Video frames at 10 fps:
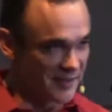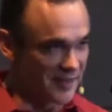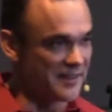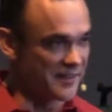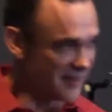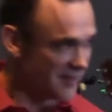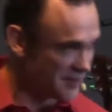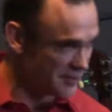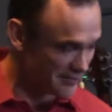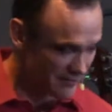is, is
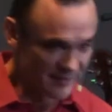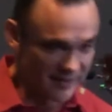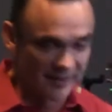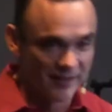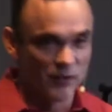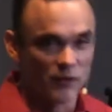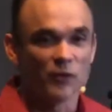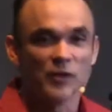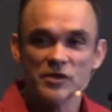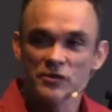a,
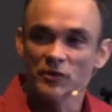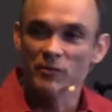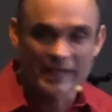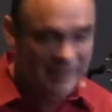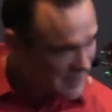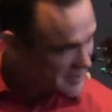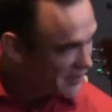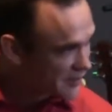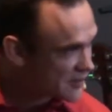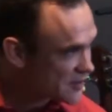when you begin to
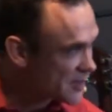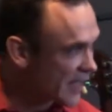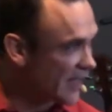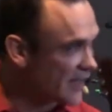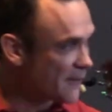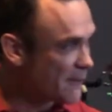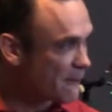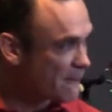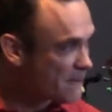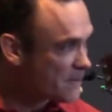understand
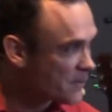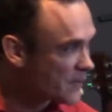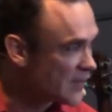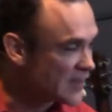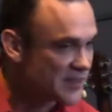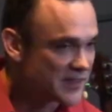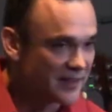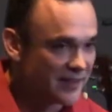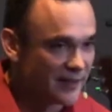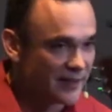this,
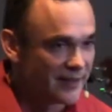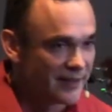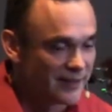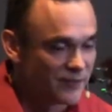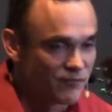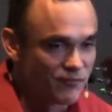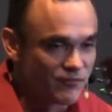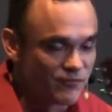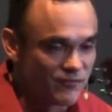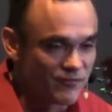
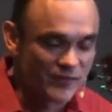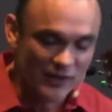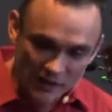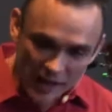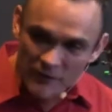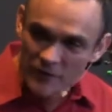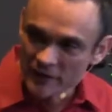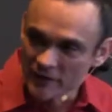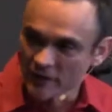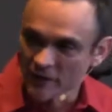the love
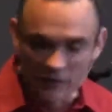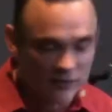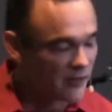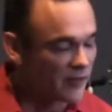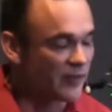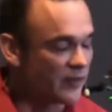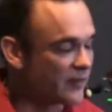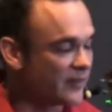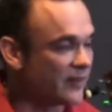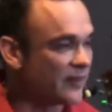that the, the,
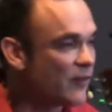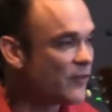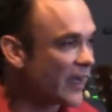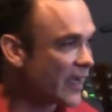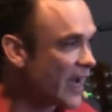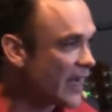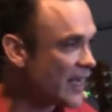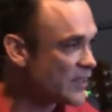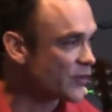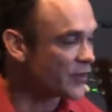the love that God
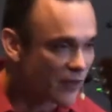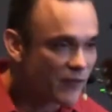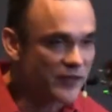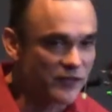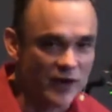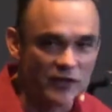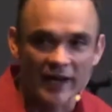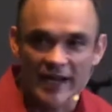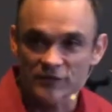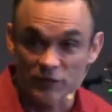has for you, the love that the Father
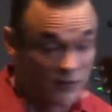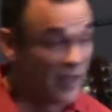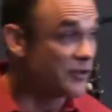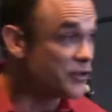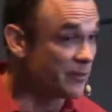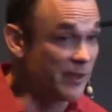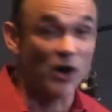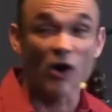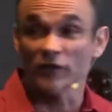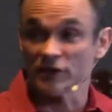has for you, that you should be
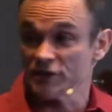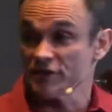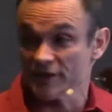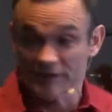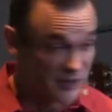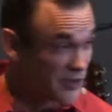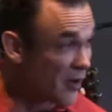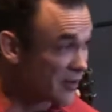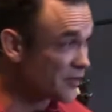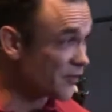called the sons and
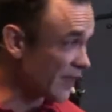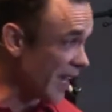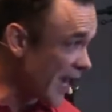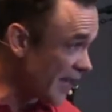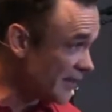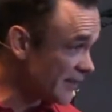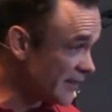daughters of God,